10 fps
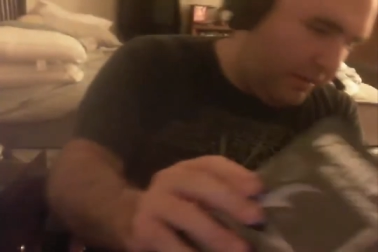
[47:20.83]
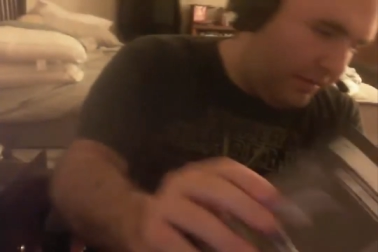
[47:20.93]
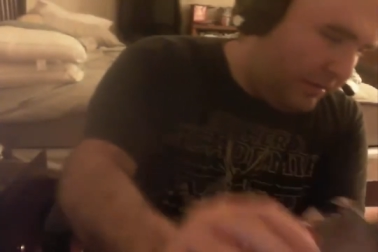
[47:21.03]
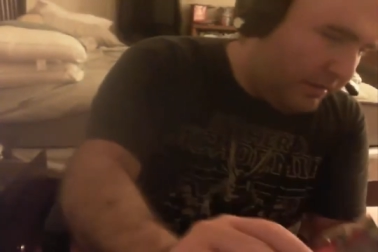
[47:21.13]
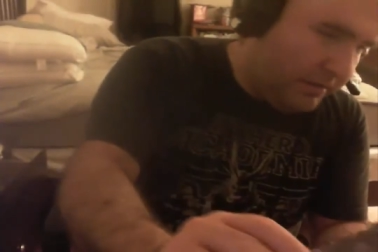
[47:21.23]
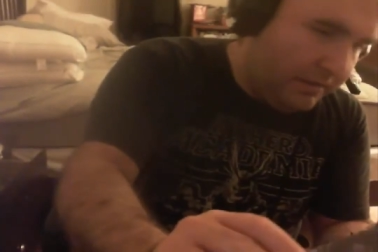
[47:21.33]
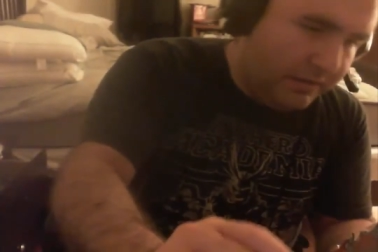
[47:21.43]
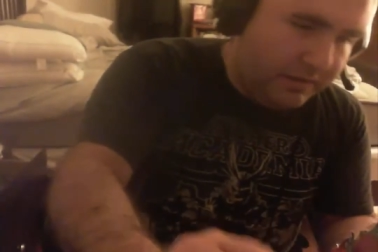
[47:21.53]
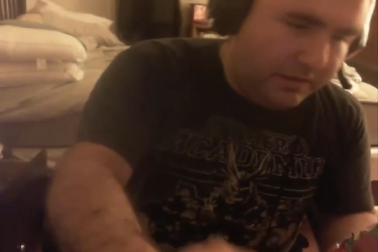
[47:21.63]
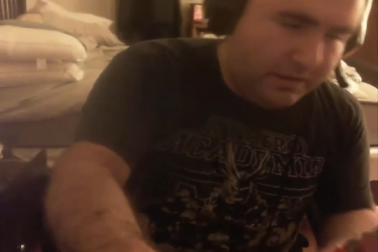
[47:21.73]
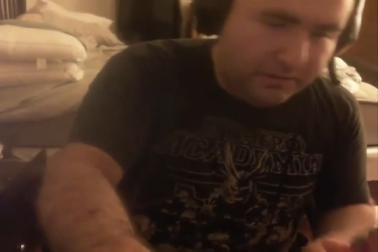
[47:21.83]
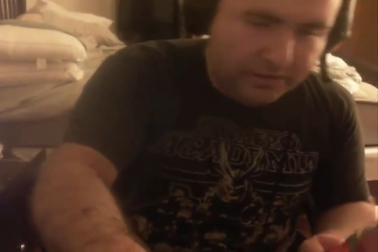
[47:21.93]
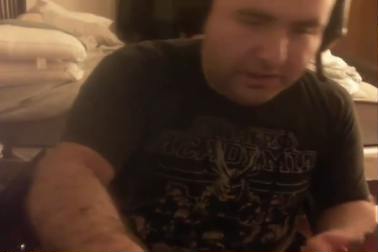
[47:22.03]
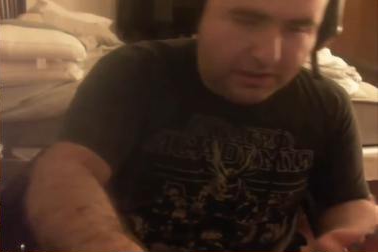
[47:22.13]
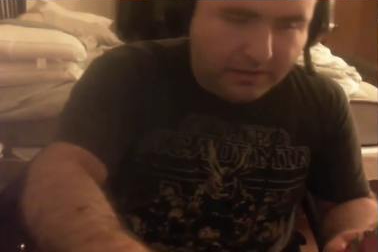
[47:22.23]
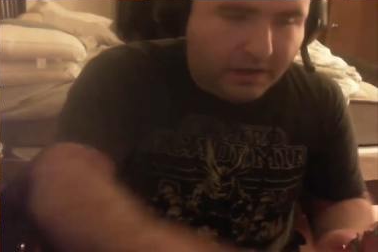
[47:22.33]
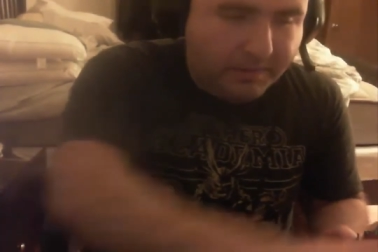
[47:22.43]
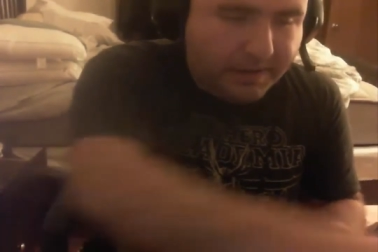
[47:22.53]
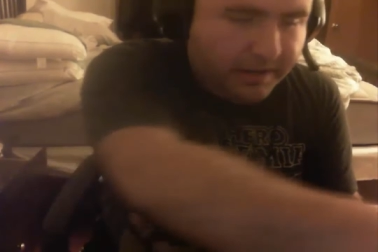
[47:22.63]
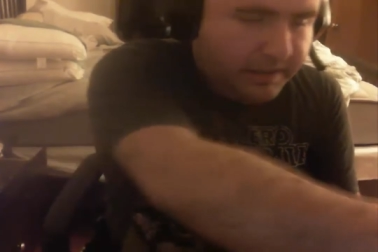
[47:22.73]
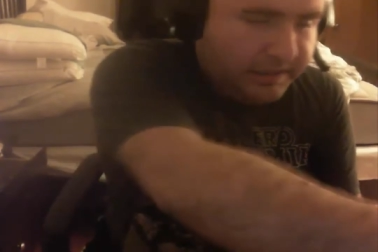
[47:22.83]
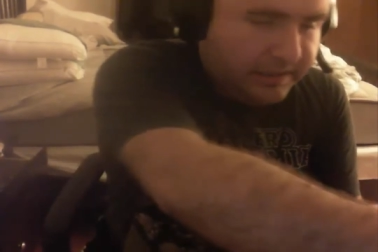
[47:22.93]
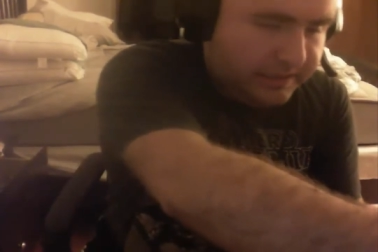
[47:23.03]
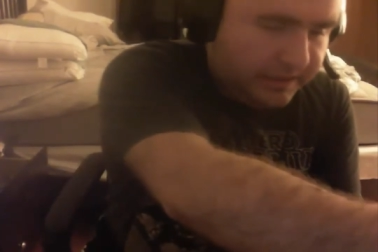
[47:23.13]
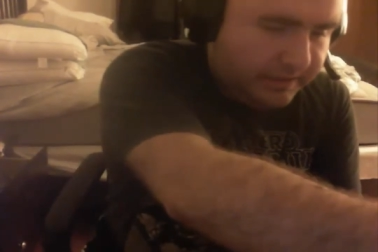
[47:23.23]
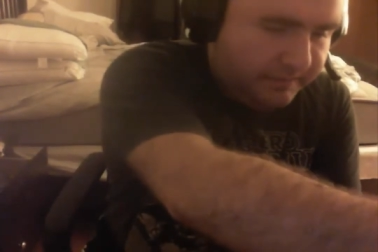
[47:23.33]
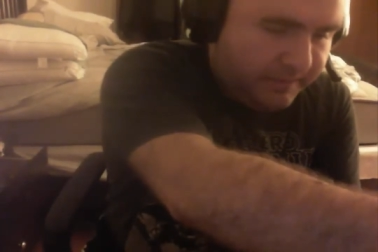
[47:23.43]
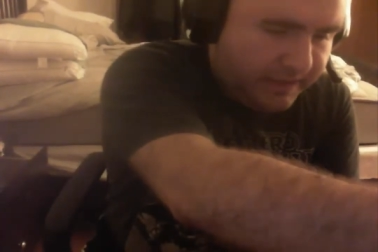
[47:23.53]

put it? Oh, shit. Oh, but here it is. I see